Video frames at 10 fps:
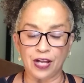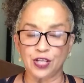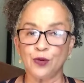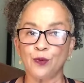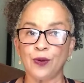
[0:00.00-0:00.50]

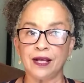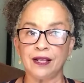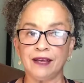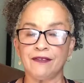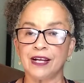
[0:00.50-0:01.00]
and you
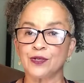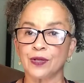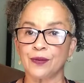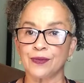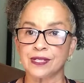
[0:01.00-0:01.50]
will
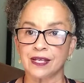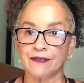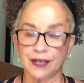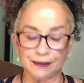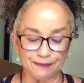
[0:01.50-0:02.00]
eventually
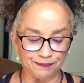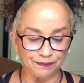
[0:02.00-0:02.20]
receive it.